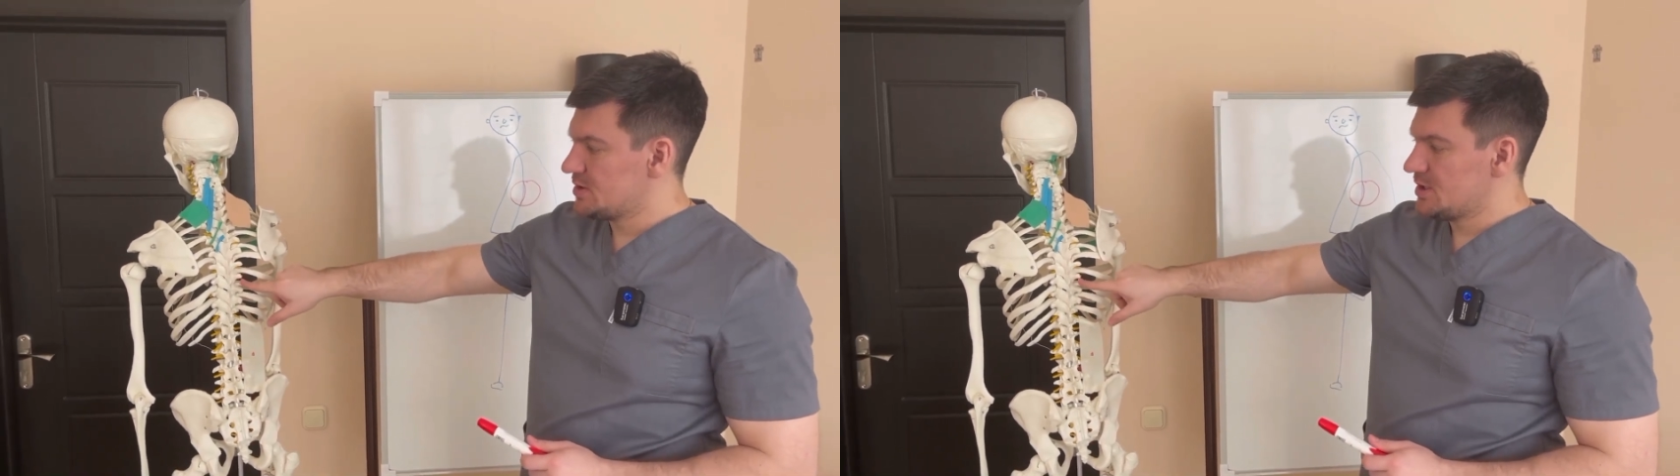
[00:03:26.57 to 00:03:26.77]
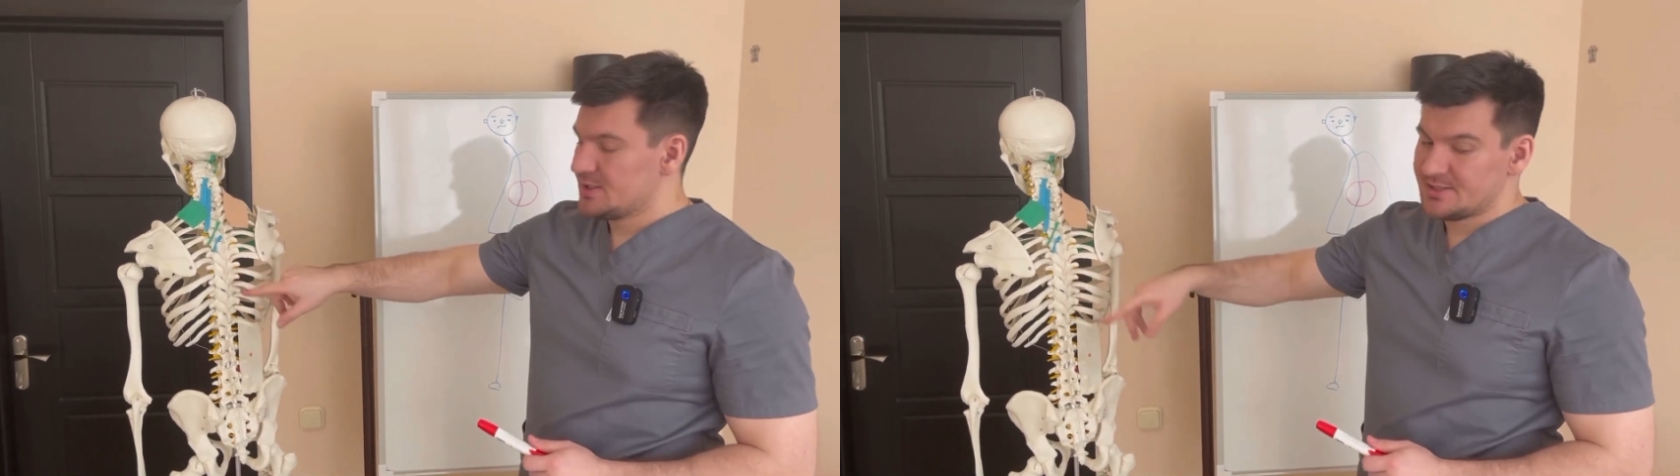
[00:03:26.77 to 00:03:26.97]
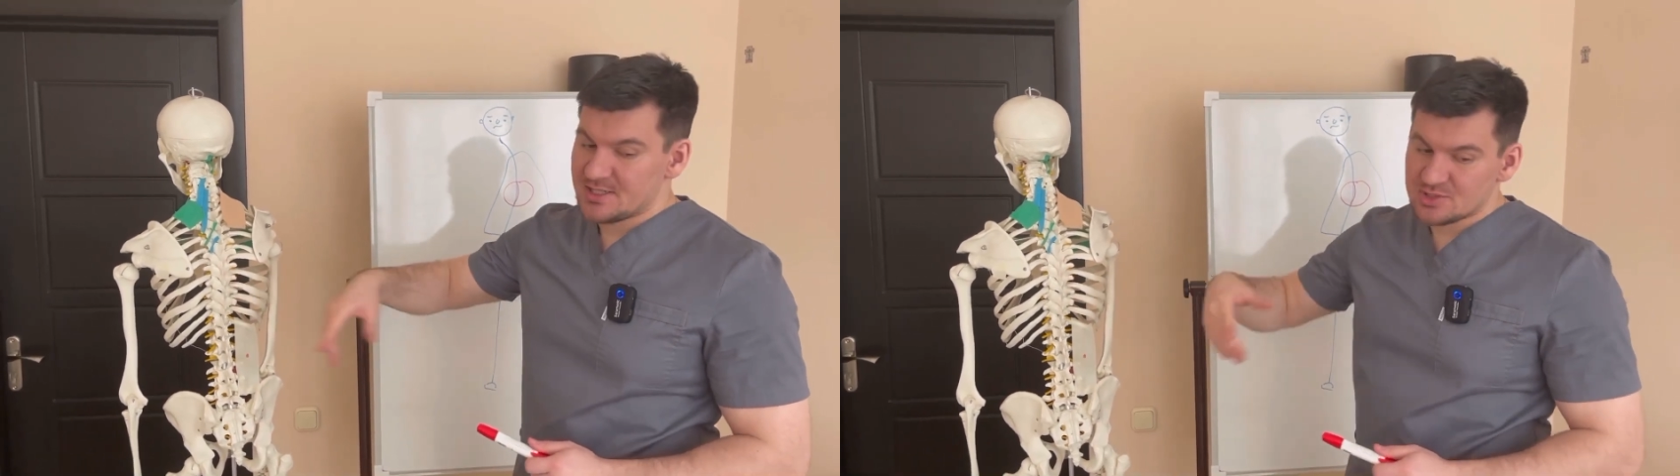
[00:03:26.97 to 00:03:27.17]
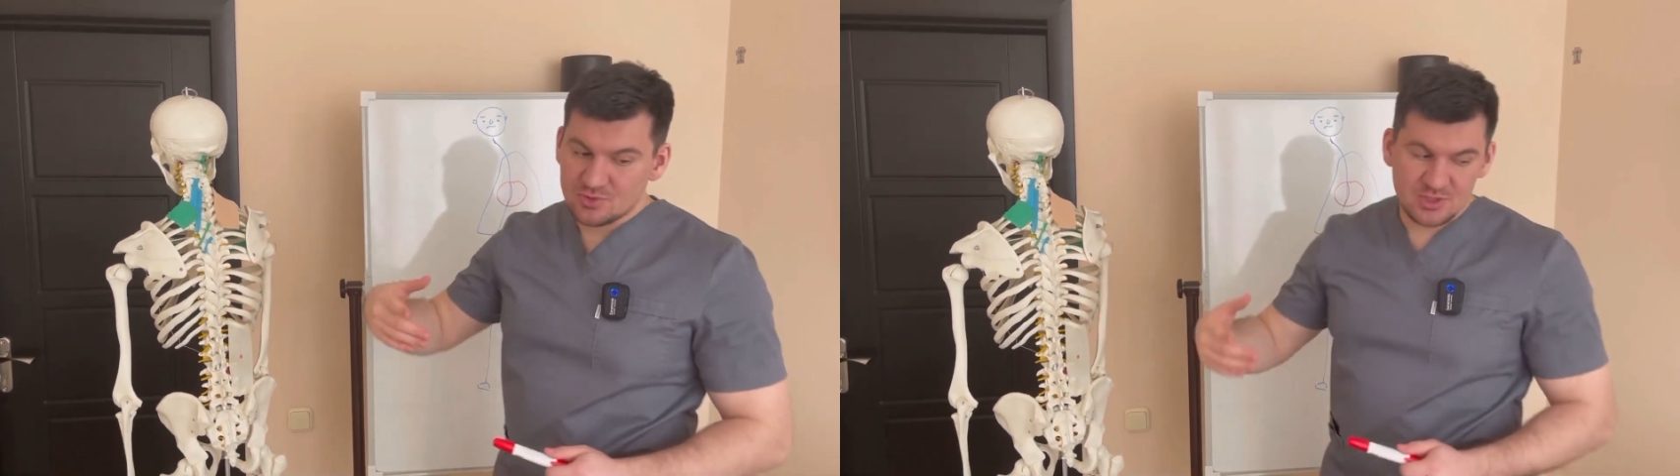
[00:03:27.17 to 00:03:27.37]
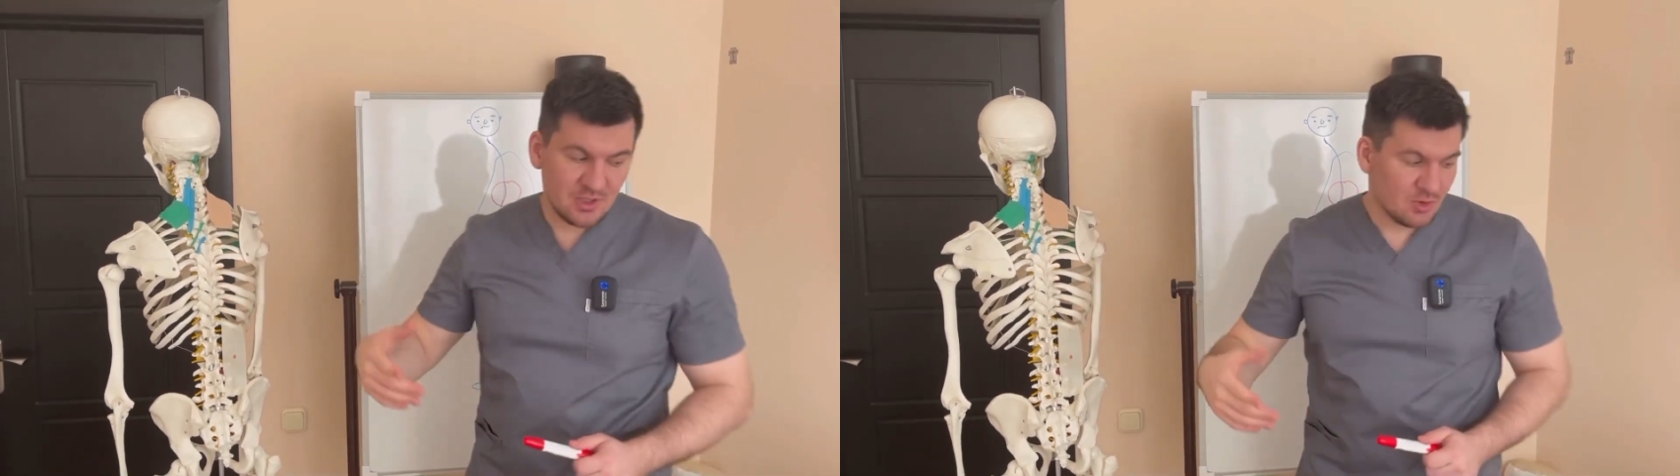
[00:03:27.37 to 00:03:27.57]
Even
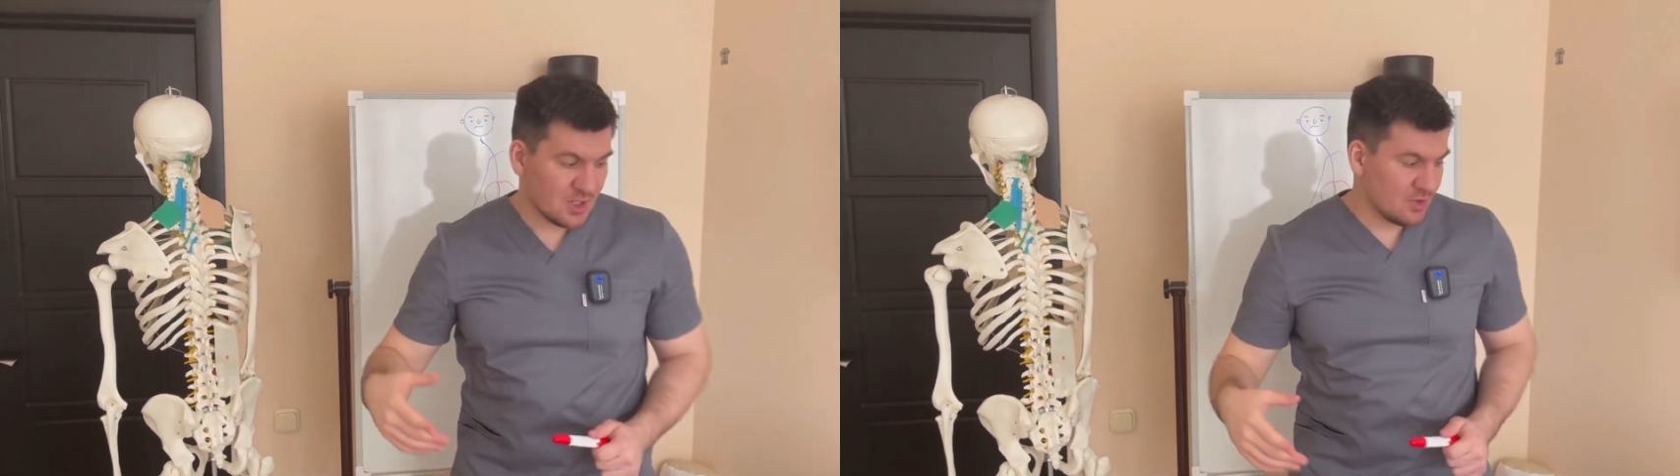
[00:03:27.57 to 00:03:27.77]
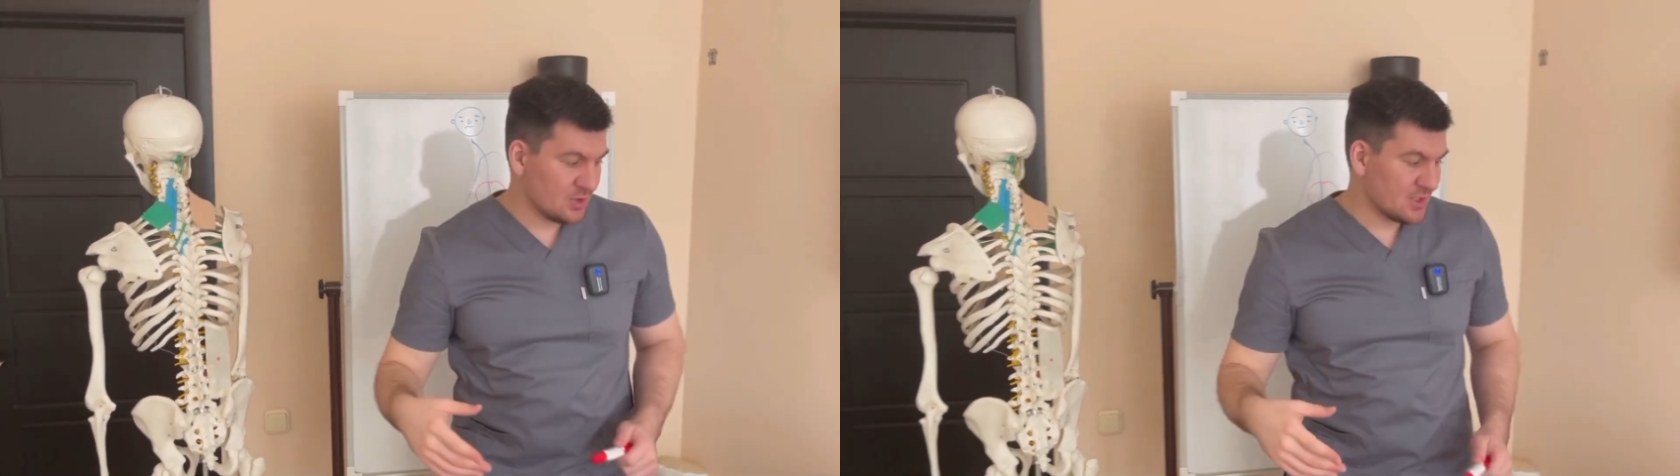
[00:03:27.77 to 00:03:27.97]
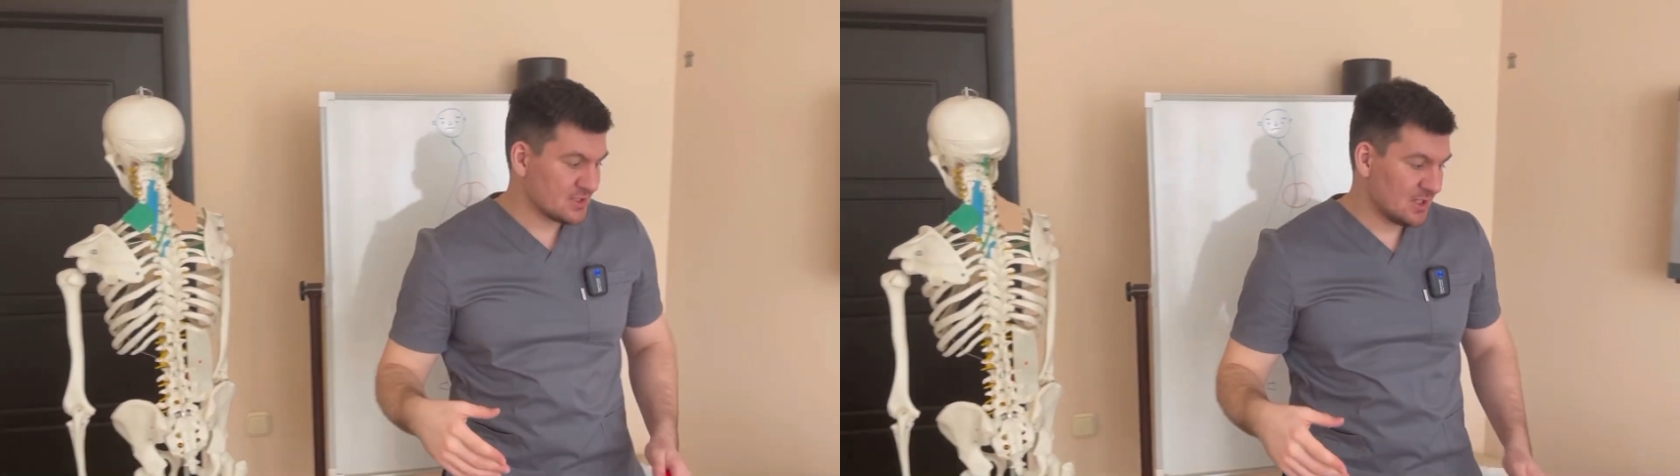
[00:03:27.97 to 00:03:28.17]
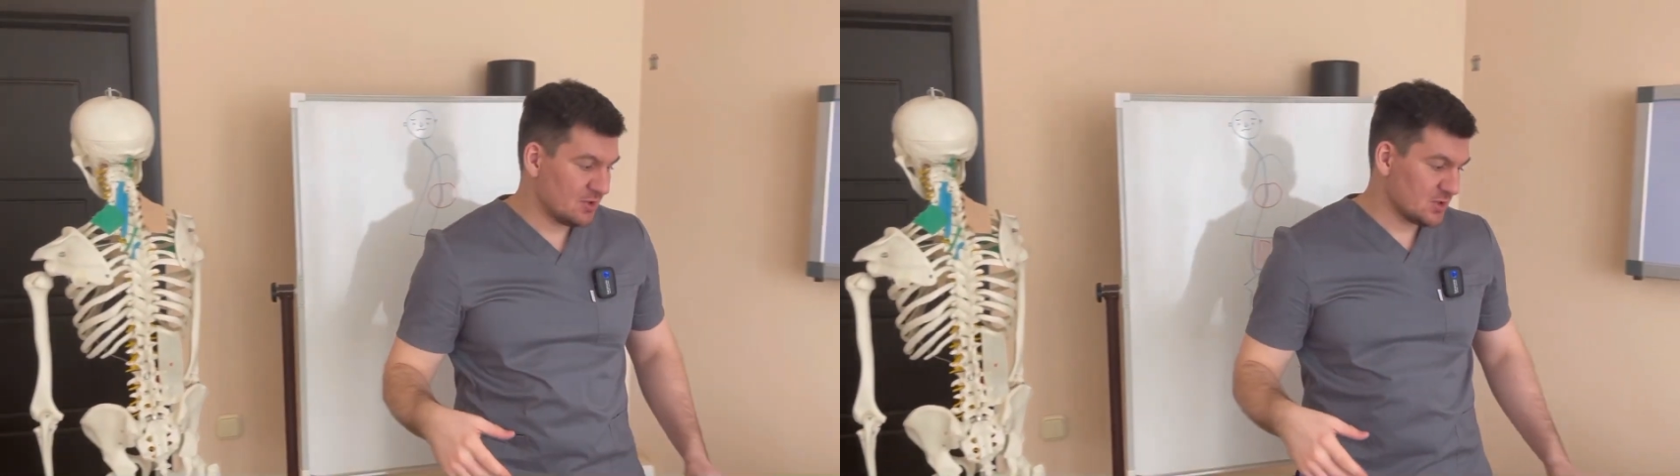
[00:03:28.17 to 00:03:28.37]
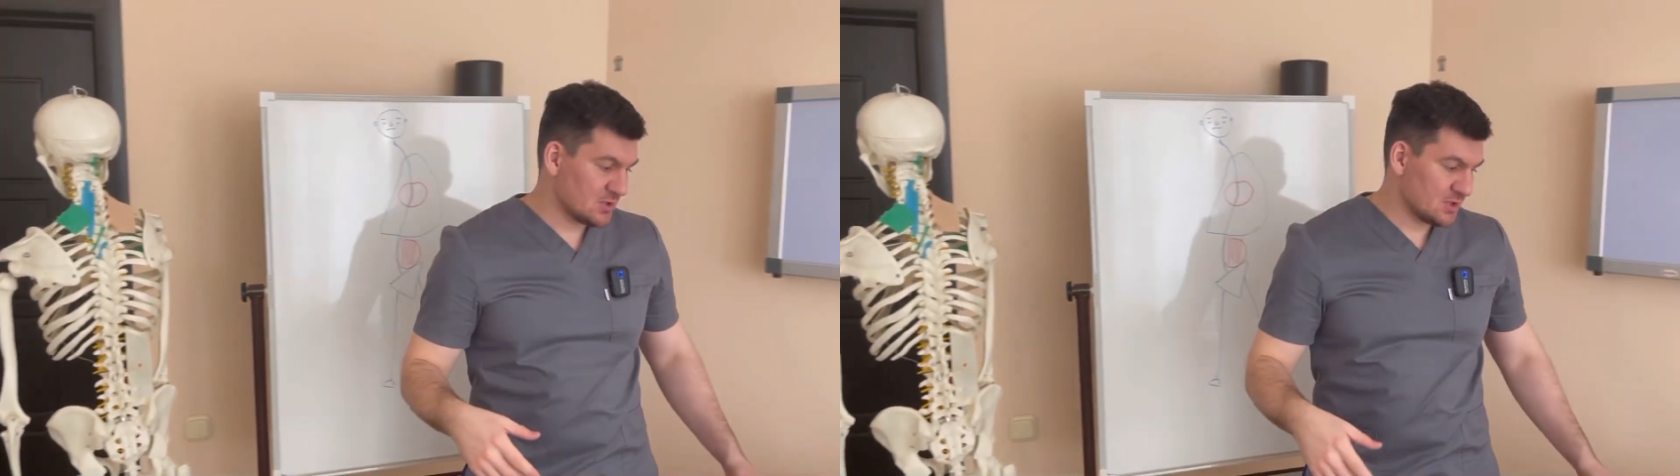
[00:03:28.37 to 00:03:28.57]
those who don't have
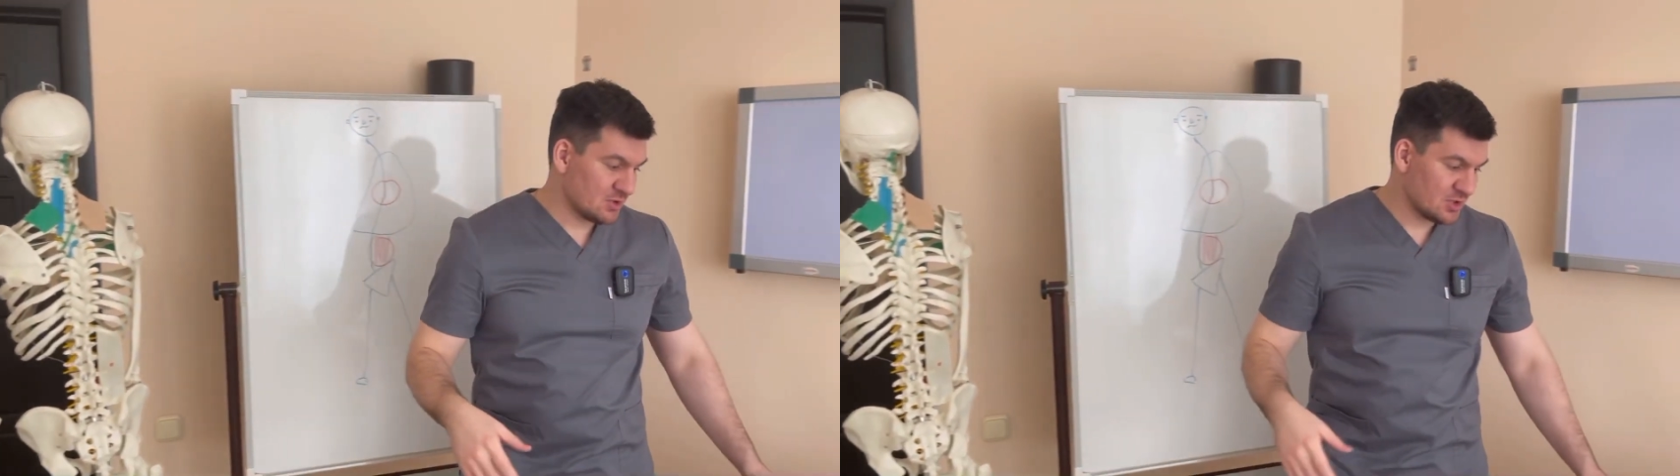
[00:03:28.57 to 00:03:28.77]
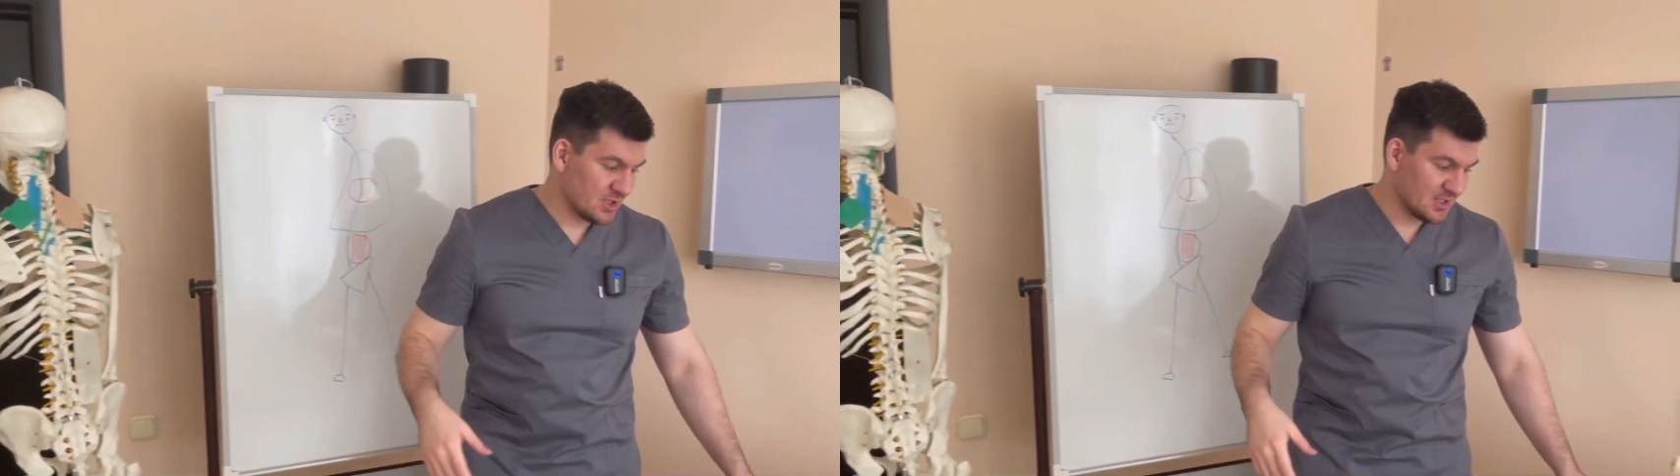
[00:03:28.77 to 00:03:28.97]
scoliosis or